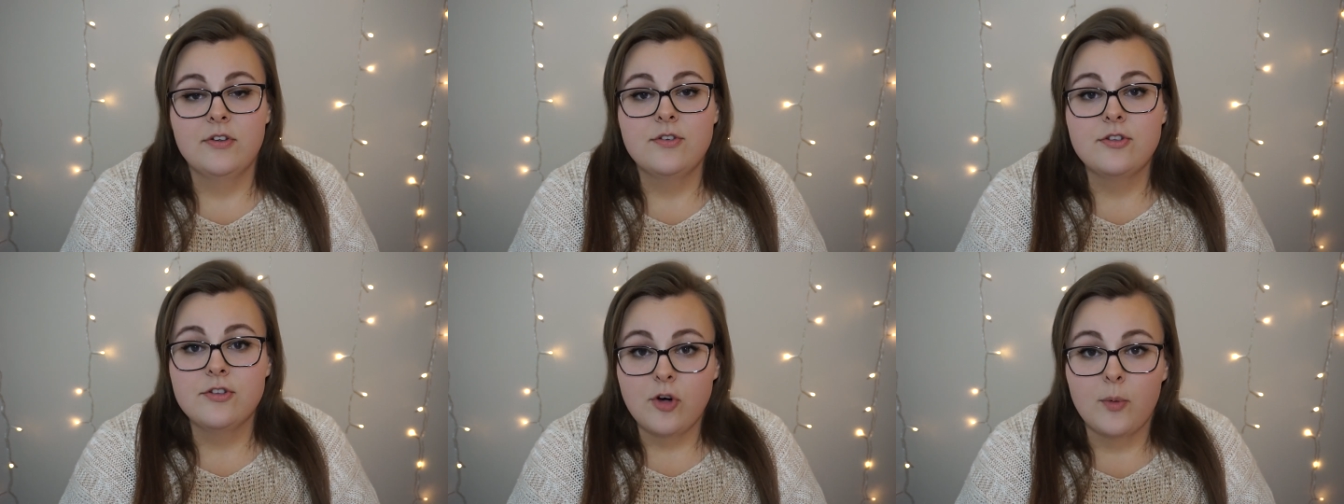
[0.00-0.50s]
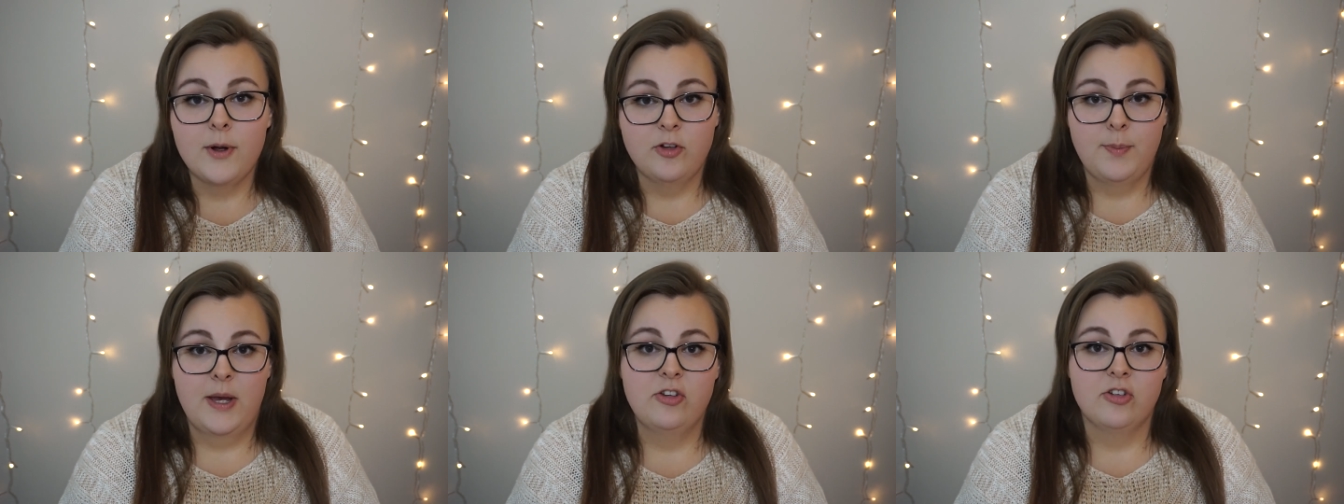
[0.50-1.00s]
so
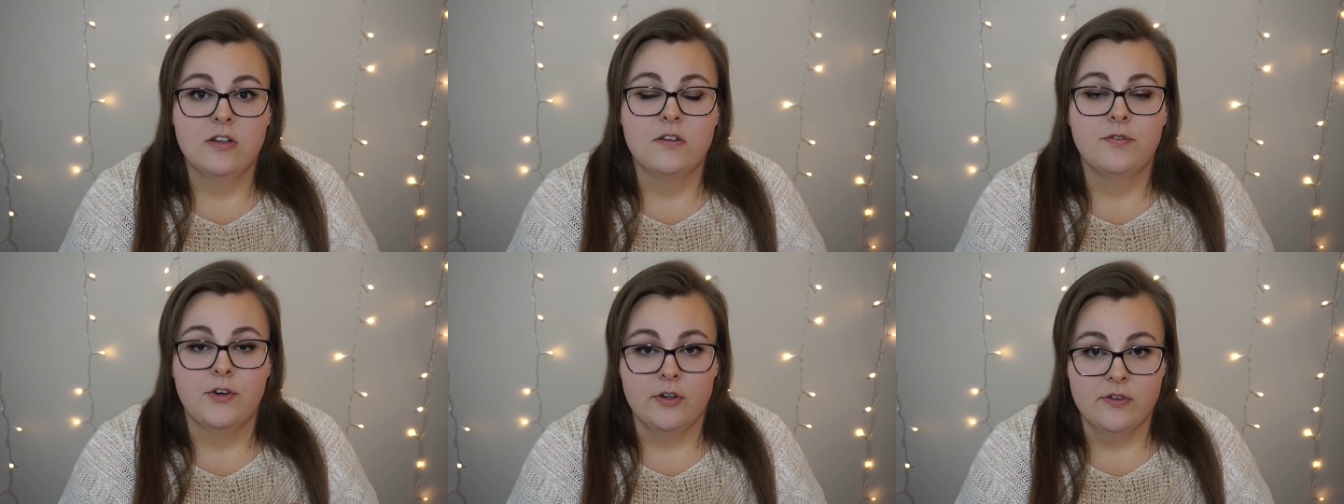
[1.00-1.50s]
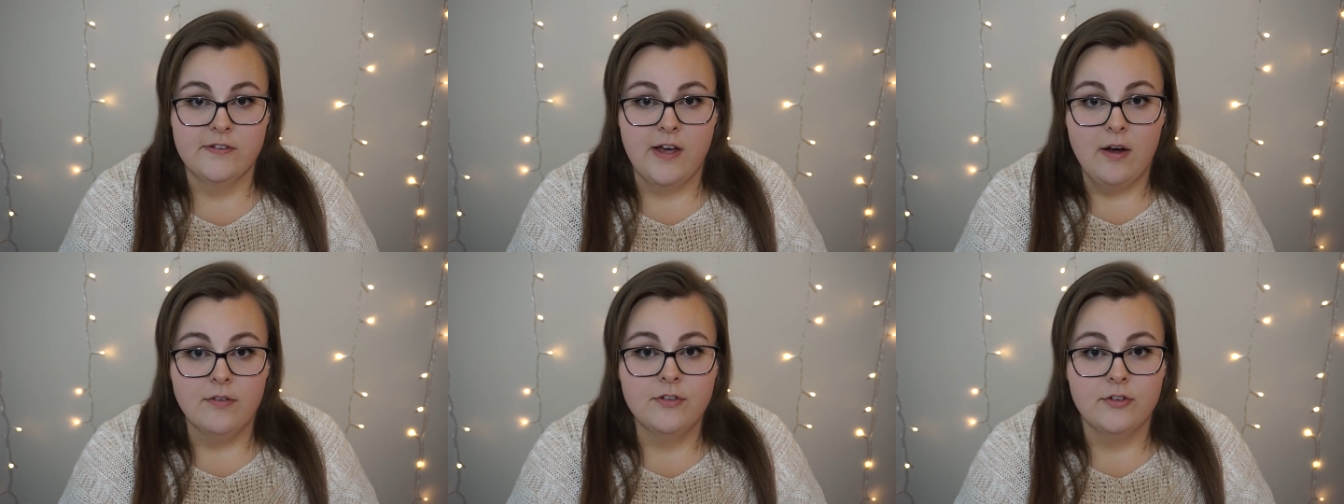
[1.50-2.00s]
much patience for
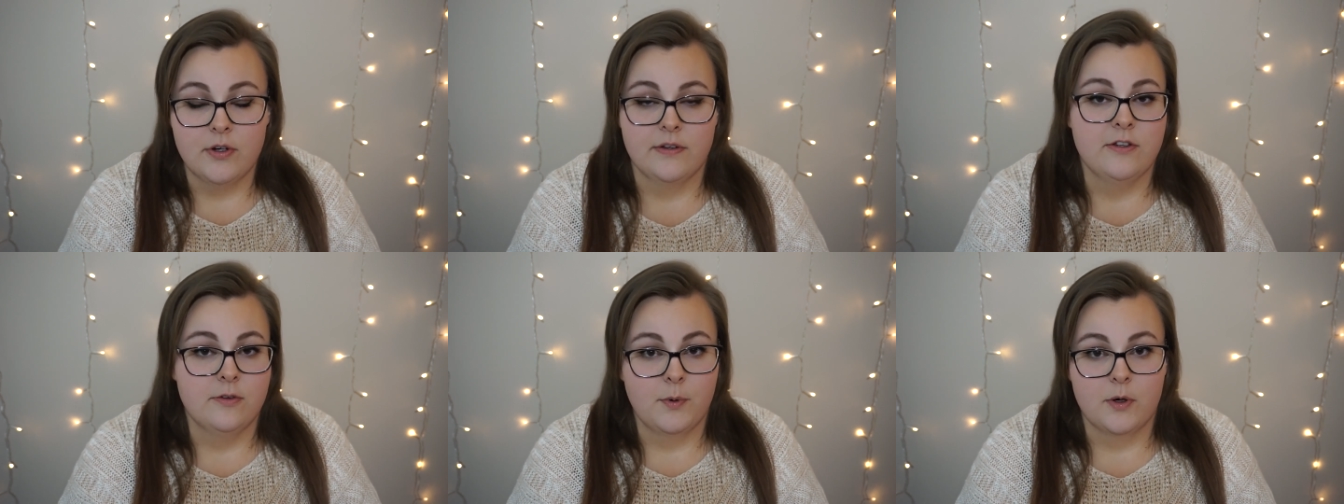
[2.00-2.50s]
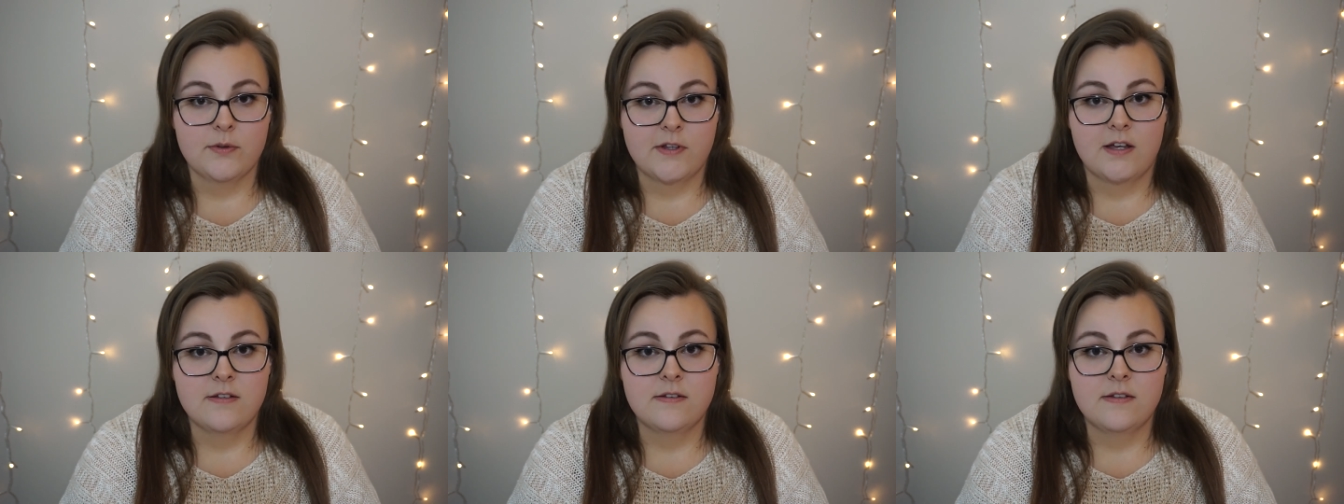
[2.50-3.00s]
yourself during this
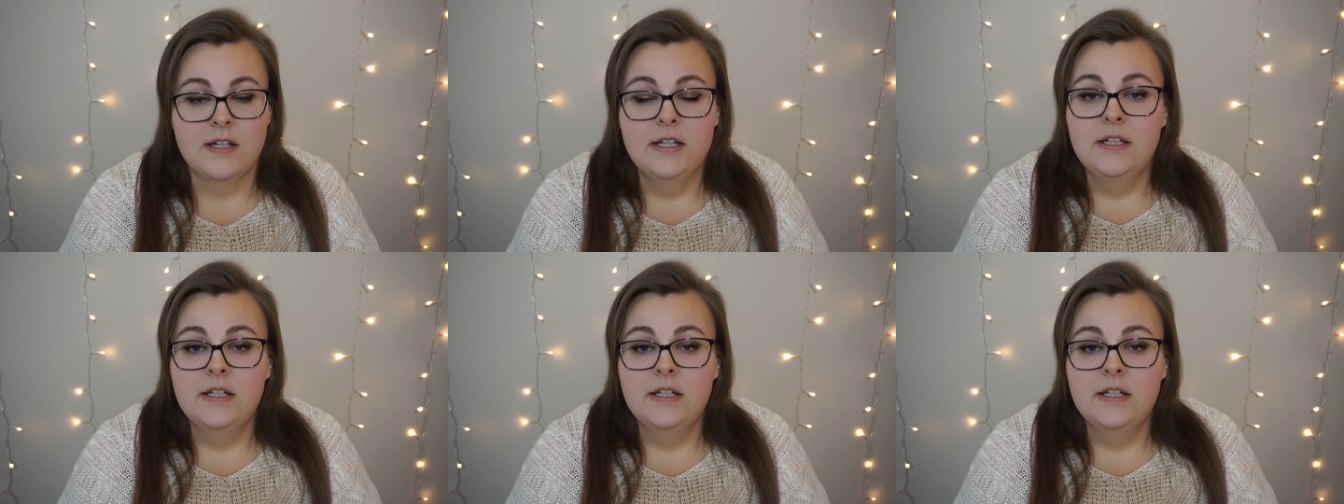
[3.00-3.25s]
process.